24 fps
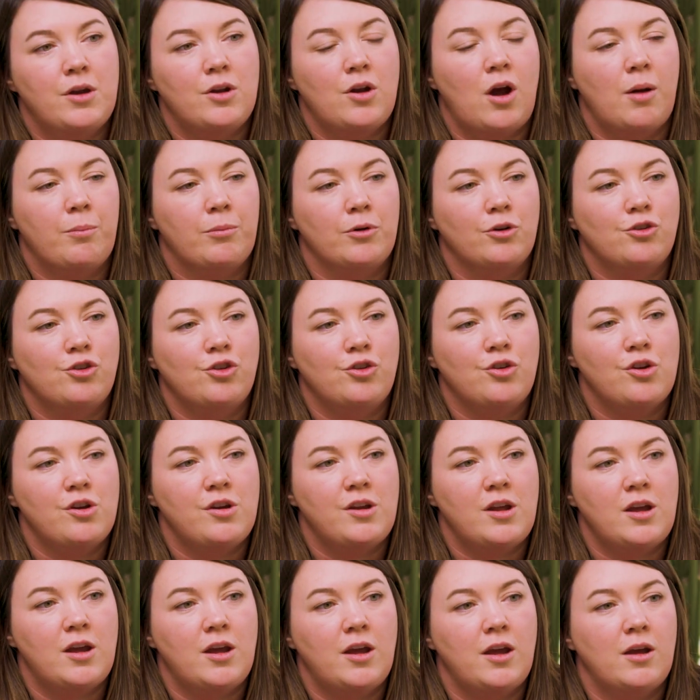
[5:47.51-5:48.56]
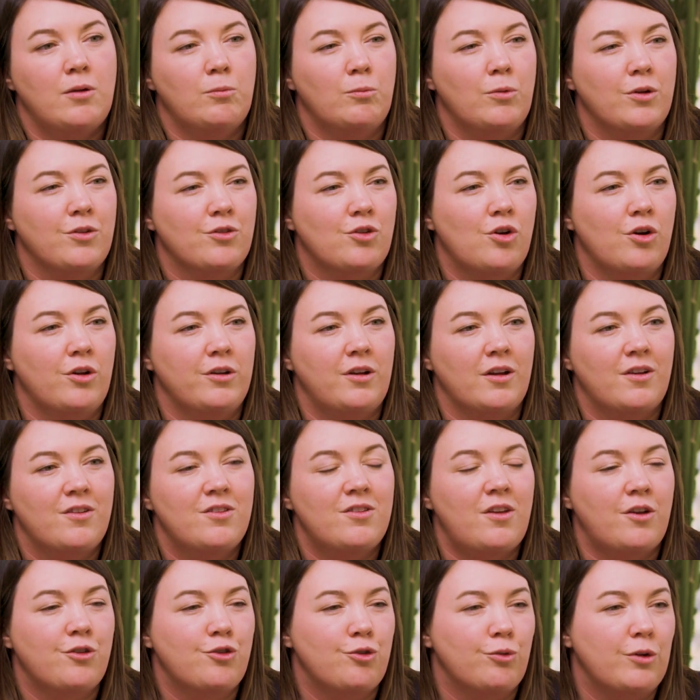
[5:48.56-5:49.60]
an opportunity in what's called
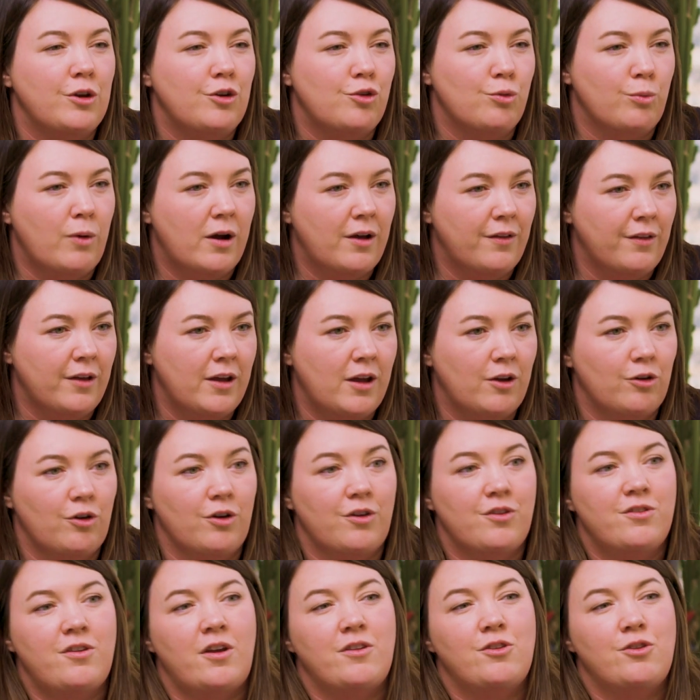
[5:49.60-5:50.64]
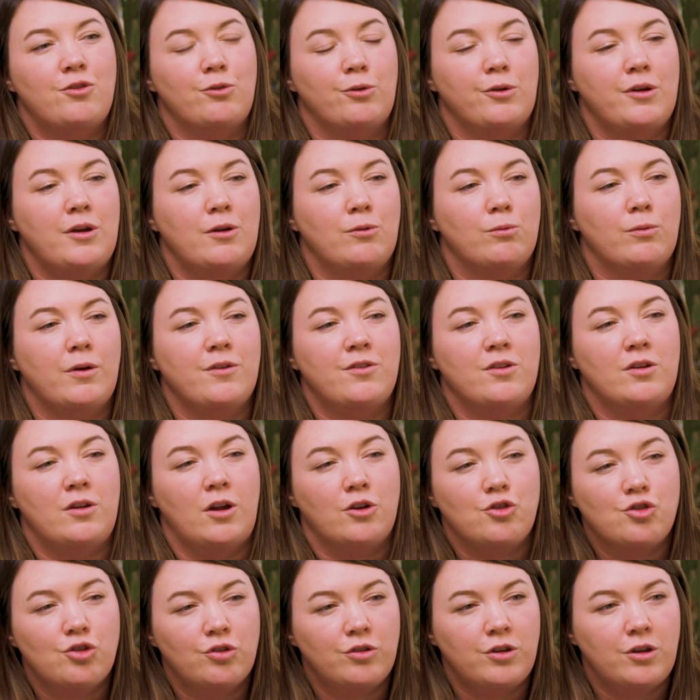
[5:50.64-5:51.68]
accessory dwelling or accessory
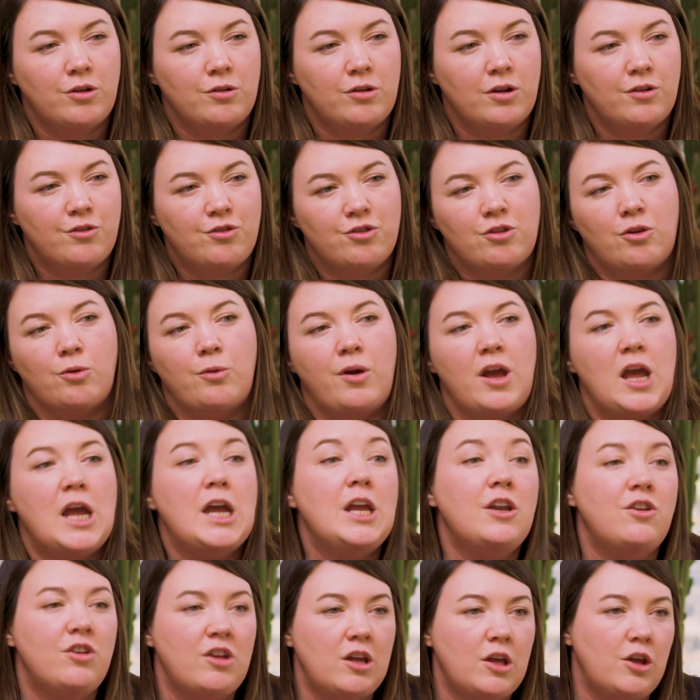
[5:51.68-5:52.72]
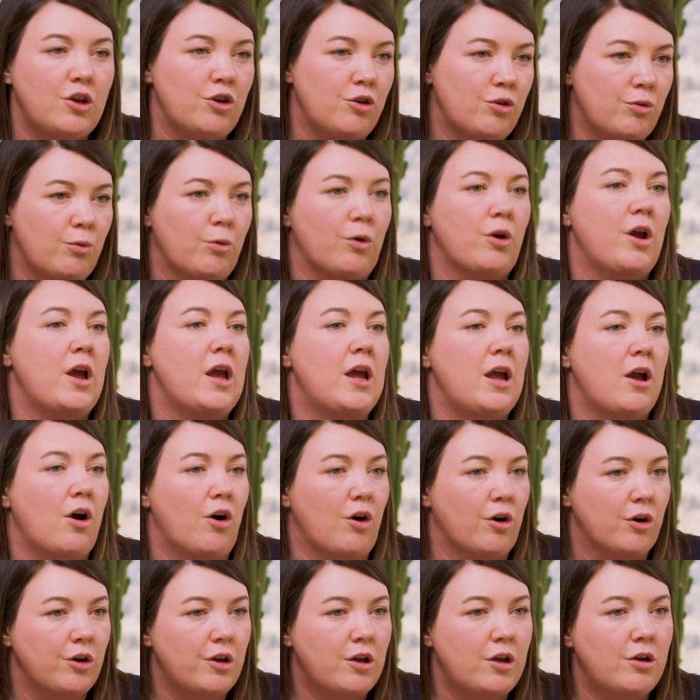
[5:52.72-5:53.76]
residential units, so ADU or
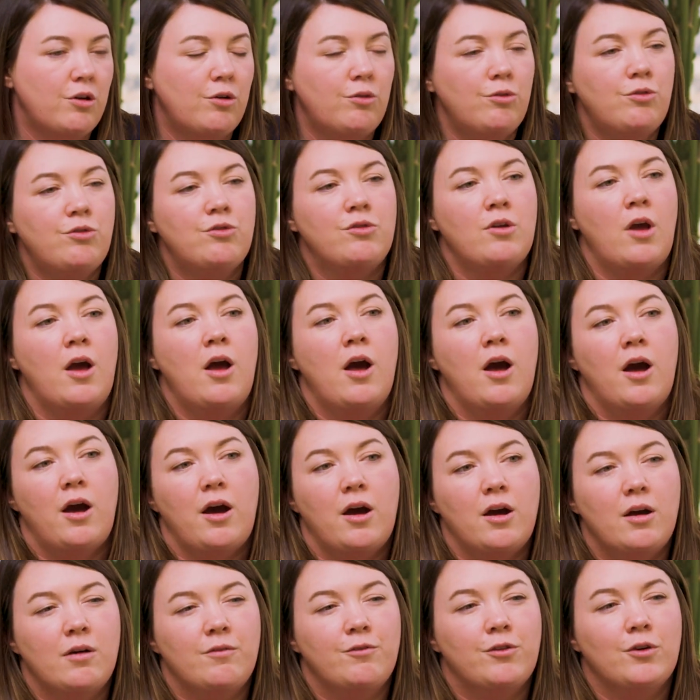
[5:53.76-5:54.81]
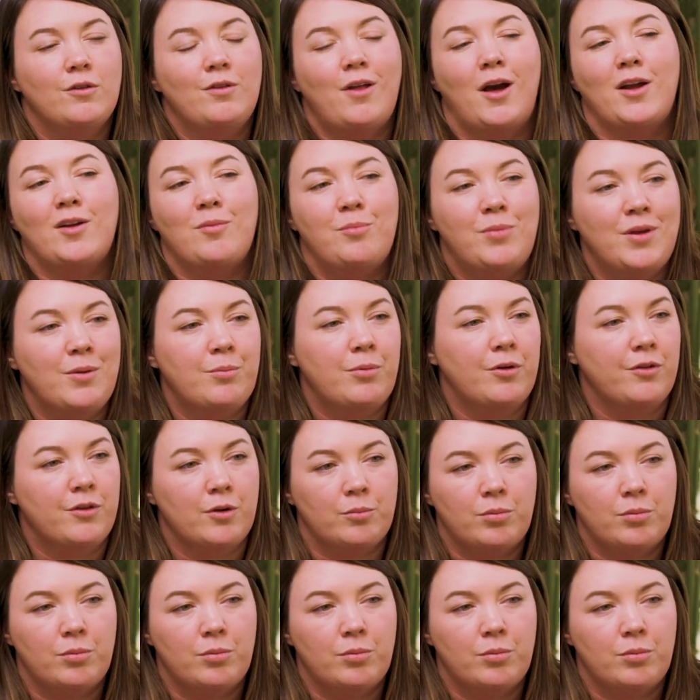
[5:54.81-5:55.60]
ARUs. For a lot of people, they're